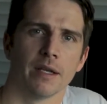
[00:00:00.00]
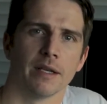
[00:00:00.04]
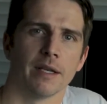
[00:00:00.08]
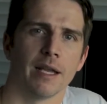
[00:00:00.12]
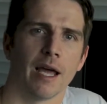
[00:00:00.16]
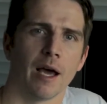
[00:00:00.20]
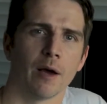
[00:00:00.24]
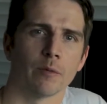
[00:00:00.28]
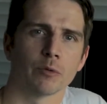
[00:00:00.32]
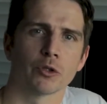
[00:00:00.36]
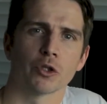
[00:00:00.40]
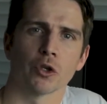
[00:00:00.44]

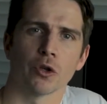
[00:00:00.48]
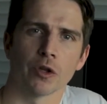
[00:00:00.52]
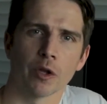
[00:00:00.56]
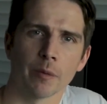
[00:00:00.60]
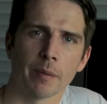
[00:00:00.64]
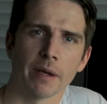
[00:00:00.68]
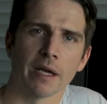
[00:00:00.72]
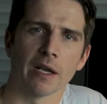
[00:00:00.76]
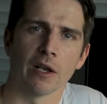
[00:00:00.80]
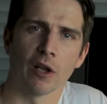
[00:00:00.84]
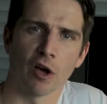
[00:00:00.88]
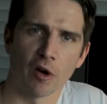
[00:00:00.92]
Now I'm sure there'll
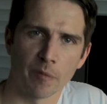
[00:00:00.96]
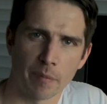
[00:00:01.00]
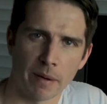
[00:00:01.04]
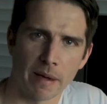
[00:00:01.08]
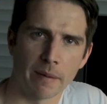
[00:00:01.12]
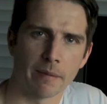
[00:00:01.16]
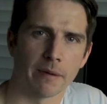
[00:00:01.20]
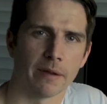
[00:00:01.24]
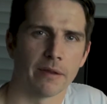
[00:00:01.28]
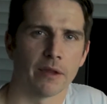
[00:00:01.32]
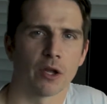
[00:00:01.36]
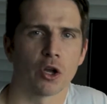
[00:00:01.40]
be a lot of
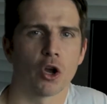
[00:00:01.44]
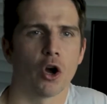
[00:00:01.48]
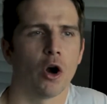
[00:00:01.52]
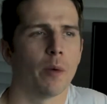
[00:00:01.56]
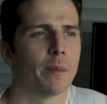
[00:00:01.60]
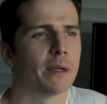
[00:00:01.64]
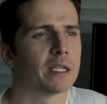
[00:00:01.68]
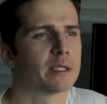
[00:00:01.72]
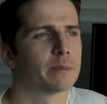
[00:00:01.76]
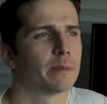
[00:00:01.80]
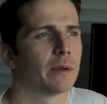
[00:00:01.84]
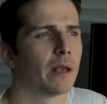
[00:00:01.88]
people in the
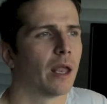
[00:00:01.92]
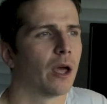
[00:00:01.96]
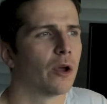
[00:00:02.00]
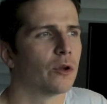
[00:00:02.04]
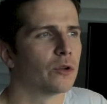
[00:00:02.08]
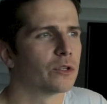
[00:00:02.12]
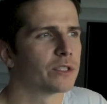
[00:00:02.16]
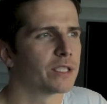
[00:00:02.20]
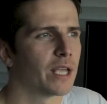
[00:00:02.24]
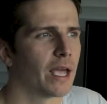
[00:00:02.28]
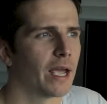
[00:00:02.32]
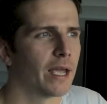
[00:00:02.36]
comments
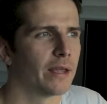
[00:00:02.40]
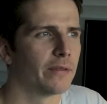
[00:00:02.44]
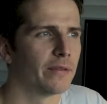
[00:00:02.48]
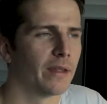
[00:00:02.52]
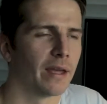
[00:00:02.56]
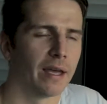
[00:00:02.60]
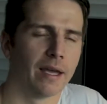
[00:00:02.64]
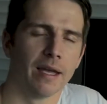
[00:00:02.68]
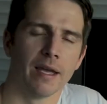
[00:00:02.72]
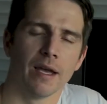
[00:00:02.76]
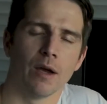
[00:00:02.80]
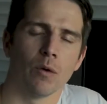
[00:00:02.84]
below saying
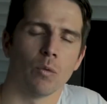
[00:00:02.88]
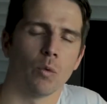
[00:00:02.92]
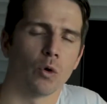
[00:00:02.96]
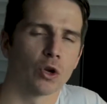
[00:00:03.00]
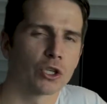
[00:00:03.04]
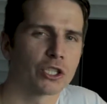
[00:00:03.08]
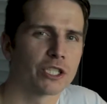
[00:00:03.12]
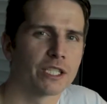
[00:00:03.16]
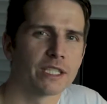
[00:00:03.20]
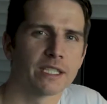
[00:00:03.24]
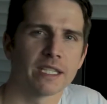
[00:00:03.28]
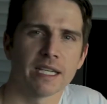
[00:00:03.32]
that
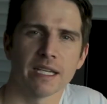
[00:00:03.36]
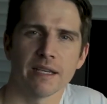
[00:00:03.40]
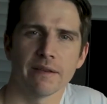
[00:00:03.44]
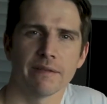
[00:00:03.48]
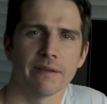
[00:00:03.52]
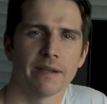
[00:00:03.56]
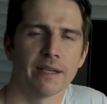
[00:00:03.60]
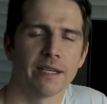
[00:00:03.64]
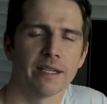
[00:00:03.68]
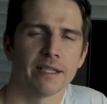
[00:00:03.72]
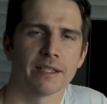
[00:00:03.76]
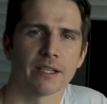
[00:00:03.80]
watching
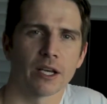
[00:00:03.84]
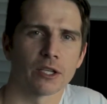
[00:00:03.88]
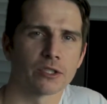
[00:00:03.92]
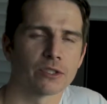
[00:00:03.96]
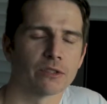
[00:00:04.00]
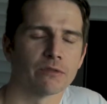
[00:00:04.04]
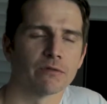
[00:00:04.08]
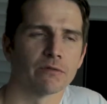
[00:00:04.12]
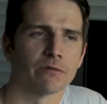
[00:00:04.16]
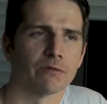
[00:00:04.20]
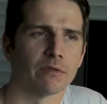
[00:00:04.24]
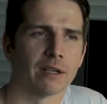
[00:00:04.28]
TV
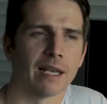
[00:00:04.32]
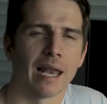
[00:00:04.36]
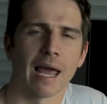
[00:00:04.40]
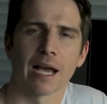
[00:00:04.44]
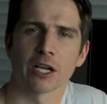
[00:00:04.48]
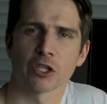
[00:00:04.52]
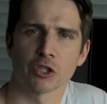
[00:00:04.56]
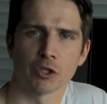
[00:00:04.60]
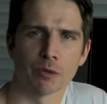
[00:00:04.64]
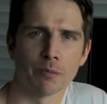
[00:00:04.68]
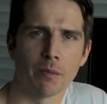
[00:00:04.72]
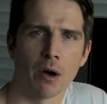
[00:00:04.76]
doesn't
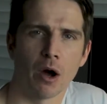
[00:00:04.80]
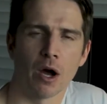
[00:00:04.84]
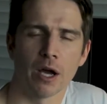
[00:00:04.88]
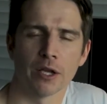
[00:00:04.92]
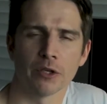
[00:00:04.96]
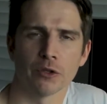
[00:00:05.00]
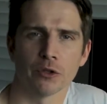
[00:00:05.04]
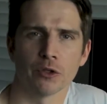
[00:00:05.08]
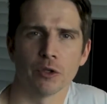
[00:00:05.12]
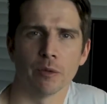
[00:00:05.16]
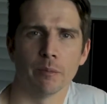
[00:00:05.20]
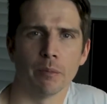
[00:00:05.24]
relax your
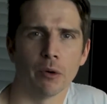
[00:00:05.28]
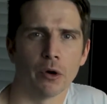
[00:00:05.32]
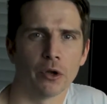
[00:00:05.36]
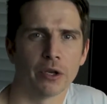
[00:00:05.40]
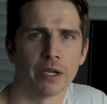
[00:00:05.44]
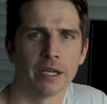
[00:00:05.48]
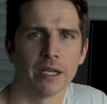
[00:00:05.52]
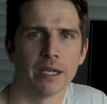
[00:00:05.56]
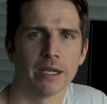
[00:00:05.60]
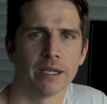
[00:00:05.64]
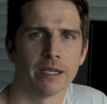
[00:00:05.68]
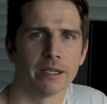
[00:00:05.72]
mind or your
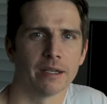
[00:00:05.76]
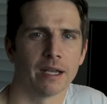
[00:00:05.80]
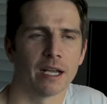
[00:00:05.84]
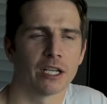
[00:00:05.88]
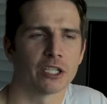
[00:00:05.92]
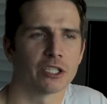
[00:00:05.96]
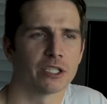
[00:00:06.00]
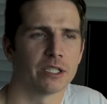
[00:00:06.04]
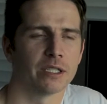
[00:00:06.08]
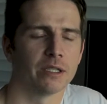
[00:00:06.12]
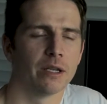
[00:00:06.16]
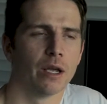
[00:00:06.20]
body and it
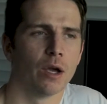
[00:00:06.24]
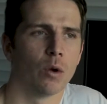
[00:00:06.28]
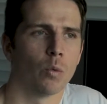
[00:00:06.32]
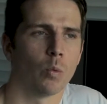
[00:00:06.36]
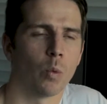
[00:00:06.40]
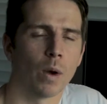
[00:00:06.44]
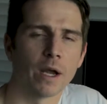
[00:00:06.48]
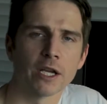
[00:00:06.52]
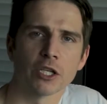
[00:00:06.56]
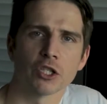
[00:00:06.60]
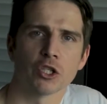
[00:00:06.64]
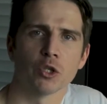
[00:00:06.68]
actually
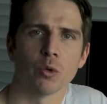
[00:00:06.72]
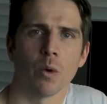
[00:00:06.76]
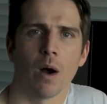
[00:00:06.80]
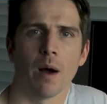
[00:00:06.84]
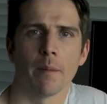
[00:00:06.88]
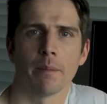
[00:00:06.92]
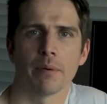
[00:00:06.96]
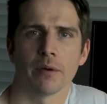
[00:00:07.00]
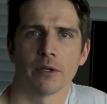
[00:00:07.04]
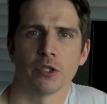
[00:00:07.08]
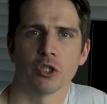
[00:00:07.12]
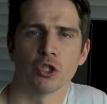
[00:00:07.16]
wakes you
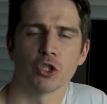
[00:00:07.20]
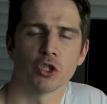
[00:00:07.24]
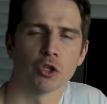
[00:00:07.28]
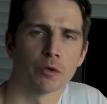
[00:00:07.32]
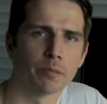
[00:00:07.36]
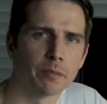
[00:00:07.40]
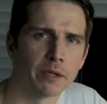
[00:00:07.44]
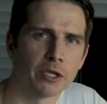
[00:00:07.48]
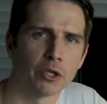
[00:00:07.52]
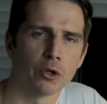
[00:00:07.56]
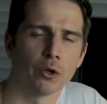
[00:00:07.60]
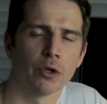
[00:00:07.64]
up and you
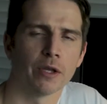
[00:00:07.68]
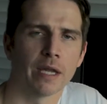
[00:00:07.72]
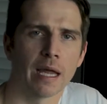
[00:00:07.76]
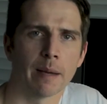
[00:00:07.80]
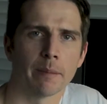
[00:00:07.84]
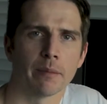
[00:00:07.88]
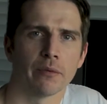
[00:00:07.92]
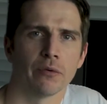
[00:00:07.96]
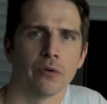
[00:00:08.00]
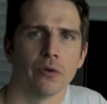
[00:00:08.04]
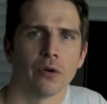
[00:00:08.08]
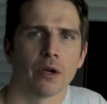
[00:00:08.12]
shouldn't be doing
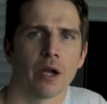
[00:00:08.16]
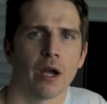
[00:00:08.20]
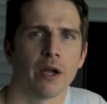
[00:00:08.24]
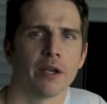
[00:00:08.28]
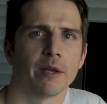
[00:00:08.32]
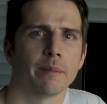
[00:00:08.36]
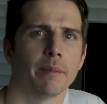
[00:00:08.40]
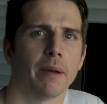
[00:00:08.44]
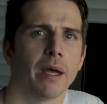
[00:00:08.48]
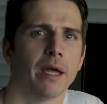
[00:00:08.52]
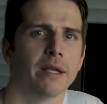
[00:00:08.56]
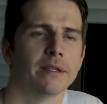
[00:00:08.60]
that before going
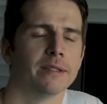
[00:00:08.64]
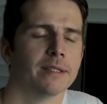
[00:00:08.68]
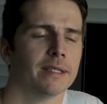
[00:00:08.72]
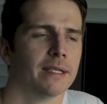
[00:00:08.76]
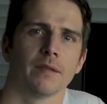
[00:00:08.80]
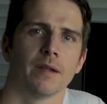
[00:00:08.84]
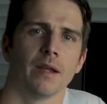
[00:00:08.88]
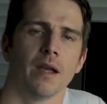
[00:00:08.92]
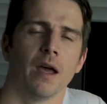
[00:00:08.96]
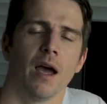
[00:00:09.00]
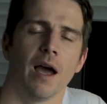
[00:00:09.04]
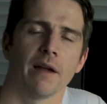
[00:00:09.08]
to bed.
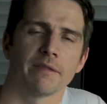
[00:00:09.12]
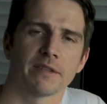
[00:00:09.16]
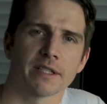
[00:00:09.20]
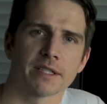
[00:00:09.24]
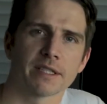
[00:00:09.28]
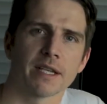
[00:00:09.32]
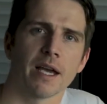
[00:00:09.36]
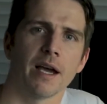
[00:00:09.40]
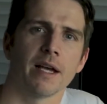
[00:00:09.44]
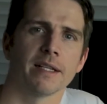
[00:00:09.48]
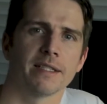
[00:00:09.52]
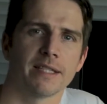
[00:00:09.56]
I have to
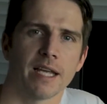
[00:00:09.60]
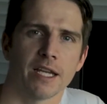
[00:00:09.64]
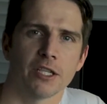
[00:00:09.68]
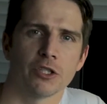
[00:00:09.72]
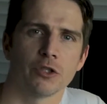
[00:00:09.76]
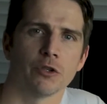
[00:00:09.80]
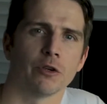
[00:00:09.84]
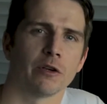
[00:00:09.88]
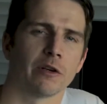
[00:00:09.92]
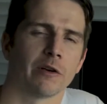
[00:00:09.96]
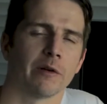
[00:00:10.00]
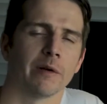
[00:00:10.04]
say I tend
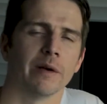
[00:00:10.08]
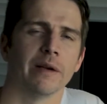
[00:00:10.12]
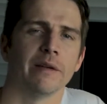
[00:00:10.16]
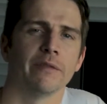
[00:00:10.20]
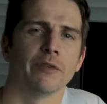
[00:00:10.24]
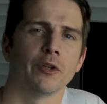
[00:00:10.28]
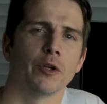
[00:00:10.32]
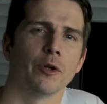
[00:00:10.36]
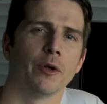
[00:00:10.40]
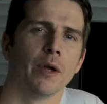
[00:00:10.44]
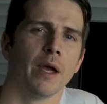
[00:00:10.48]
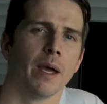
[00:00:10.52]
to agree
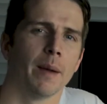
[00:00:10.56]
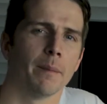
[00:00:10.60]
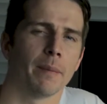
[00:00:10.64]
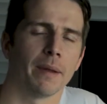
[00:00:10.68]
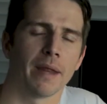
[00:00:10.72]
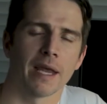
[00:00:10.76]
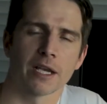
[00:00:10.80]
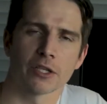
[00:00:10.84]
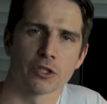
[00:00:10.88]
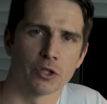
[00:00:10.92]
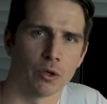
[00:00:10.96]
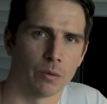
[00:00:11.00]
with you, but
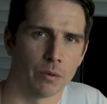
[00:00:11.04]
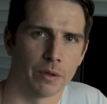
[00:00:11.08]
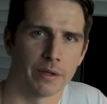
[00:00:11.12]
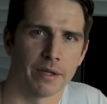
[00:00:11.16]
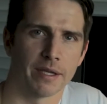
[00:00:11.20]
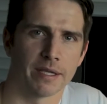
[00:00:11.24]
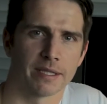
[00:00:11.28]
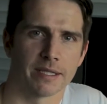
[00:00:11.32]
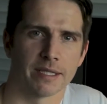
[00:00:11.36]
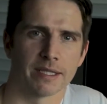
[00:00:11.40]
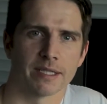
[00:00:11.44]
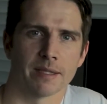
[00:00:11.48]
that's not what
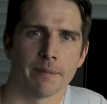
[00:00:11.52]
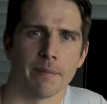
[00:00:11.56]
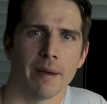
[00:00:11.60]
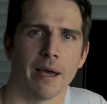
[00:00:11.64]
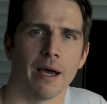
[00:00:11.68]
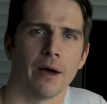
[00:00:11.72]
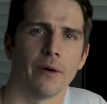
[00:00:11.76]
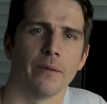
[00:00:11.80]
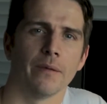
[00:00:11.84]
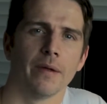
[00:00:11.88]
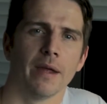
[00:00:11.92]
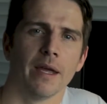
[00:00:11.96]
this is
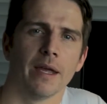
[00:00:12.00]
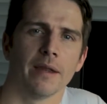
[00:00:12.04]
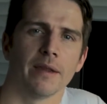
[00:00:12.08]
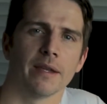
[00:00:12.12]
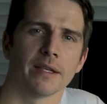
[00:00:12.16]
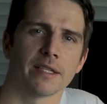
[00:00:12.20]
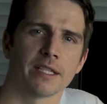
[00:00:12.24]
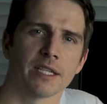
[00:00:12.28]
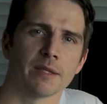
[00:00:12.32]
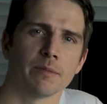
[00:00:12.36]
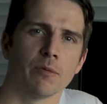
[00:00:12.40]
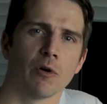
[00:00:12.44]
about.
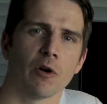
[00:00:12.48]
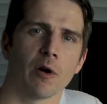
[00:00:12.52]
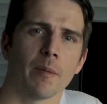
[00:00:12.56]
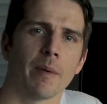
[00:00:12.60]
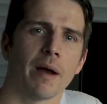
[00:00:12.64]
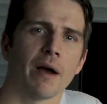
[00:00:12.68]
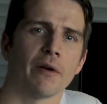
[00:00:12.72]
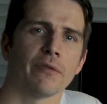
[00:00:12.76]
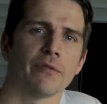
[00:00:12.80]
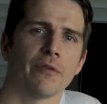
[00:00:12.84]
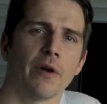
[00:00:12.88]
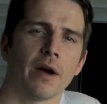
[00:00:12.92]
This is more
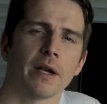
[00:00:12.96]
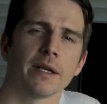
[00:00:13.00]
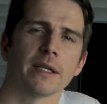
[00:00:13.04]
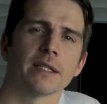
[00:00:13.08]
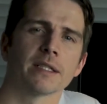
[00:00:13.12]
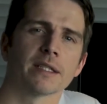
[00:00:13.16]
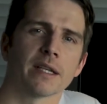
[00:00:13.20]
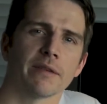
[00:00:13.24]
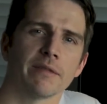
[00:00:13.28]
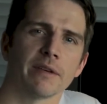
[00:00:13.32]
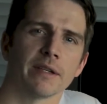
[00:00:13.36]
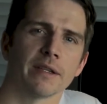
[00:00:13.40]
about finding
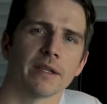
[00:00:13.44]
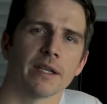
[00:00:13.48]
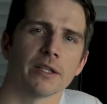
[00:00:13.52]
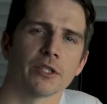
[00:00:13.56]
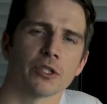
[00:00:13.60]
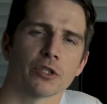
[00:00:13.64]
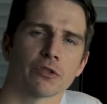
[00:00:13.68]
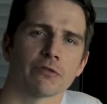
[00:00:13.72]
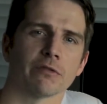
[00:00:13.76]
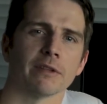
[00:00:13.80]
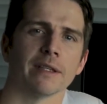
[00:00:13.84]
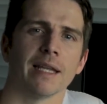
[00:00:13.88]
something that
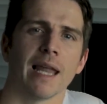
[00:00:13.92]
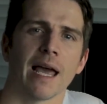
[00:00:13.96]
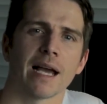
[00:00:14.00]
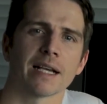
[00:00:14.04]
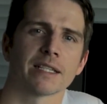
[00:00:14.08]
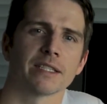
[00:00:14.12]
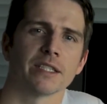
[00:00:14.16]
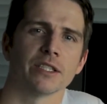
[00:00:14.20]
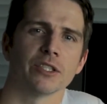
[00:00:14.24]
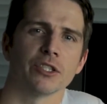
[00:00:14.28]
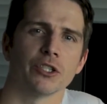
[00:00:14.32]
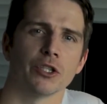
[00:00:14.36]
just
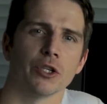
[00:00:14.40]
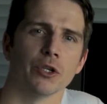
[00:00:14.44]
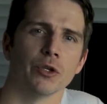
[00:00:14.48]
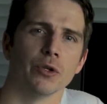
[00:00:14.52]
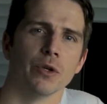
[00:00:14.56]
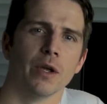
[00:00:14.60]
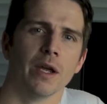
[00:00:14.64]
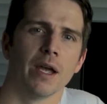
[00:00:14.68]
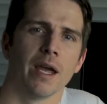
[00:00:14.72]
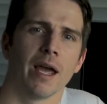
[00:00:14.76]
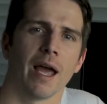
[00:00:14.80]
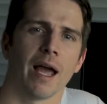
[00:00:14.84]
relaxes
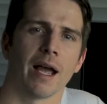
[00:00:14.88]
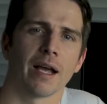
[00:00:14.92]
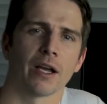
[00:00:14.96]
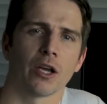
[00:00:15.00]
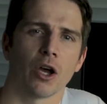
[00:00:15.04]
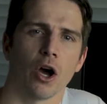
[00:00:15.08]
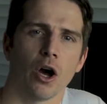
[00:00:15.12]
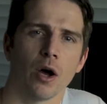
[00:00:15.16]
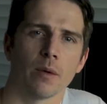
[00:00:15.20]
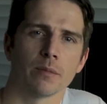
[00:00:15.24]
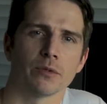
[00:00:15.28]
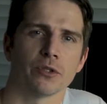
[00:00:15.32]
you and
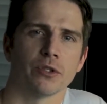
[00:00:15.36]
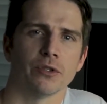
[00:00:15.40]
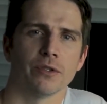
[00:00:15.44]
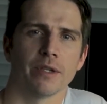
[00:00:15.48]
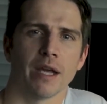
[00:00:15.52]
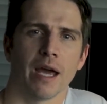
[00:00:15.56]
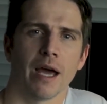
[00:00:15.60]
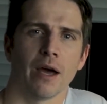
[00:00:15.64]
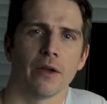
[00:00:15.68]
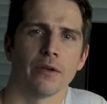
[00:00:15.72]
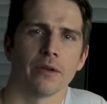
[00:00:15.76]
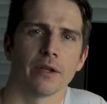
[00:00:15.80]
calms you
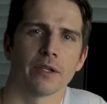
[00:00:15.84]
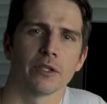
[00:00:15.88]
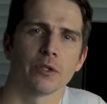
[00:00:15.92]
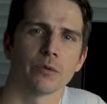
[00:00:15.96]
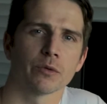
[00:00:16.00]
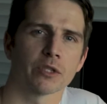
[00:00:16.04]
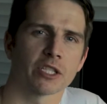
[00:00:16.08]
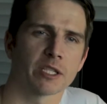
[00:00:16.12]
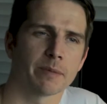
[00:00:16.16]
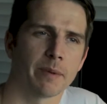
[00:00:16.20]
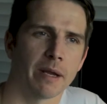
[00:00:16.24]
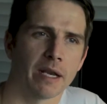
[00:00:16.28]
down, and you
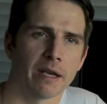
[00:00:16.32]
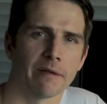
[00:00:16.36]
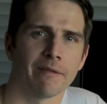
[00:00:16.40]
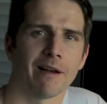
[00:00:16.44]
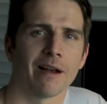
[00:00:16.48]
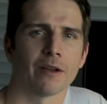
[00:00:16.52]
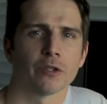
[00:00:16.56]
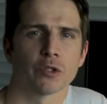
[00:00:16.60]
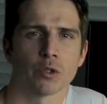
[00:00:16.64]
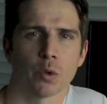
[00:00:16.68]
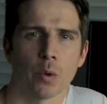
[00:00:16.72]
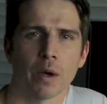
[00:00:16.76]
want to spend
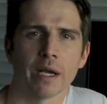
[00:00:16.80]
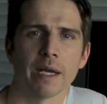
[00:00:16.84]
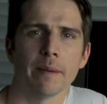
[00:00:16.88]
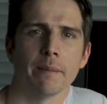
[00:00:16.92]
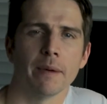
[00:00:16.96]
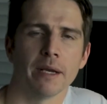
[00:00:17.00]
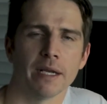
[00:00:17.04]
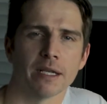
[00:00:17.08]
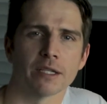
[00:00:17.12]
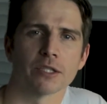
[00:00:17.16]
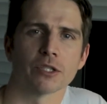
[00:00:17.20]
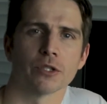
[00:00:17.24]
around 20
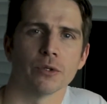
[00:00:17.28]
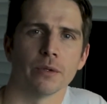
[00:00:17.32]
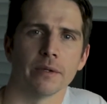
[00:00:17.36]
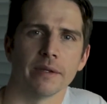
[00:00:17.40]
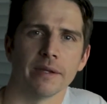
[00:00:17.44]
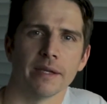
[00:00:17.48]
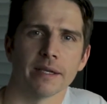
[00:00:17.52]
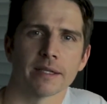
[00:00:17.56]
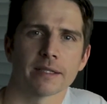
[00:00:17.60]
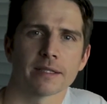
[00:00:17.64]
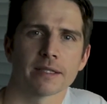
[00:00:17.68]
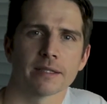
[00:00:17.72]
minutes
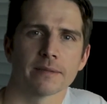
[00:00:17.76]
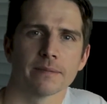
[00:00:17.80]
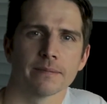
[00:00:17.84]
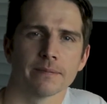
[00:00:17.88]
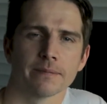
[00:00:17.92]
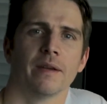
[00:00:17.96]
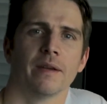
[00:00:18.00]
doing this.